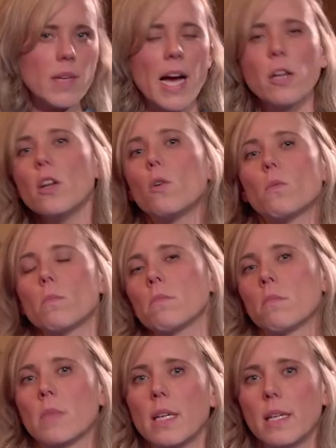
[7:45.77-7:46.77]
I don't know,
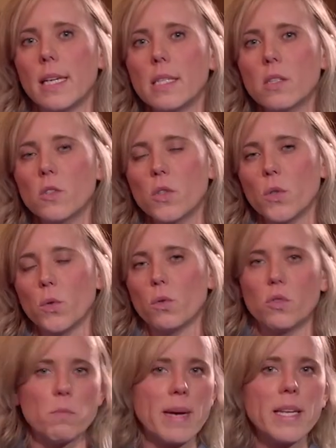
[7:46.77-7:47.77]
listened to
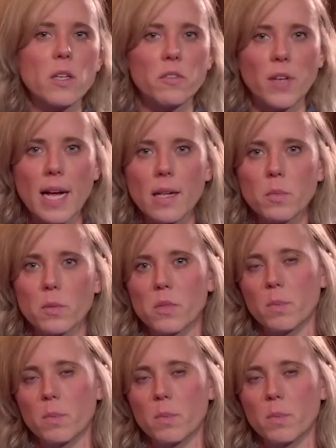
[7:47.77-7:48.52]
many of your albums